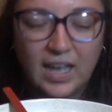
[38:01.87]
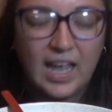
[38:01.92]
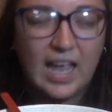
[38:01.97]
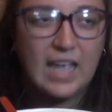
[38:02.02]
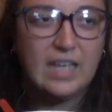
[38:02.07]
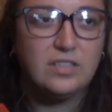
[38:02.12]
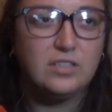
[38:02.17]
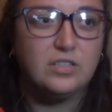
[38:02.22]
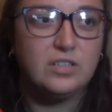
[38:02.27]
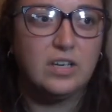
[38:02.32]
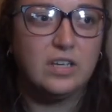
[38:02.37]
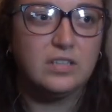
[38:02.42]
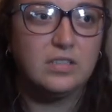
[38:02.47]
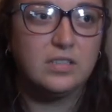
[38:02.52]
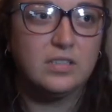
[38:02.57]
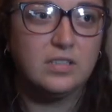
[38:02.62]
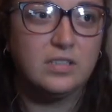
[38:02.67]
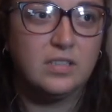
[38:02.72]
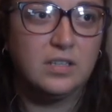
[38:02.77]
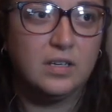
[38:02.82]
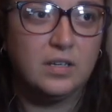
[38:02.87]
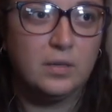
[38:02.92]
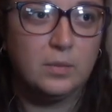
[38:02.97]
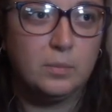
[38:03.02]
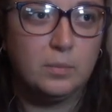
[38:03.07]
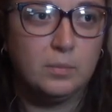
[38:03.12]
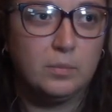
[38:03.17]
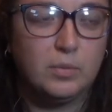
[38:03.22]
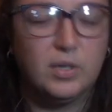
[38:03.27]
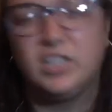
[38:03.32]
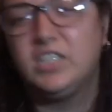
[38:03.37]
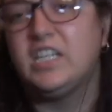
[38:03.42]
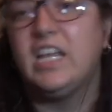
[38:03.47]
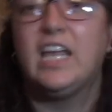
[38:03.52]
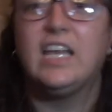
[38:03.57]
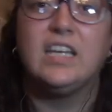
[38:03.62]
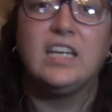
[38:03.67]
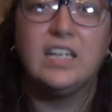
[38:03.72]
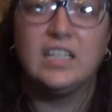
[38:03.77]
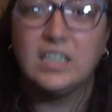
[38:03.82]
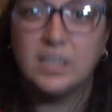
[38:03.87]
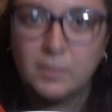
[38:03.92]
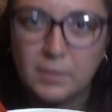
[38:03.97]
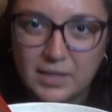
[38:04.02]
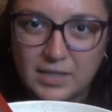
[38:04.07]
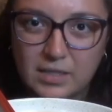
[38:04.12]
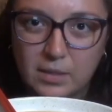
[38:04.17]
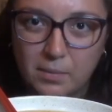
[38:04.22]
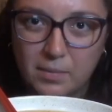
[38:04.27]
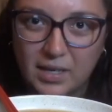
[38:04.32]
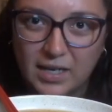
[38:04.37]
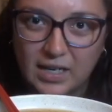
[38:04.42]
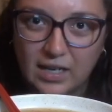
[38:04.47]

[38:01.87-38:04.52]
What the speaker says: and just pretending to be somebody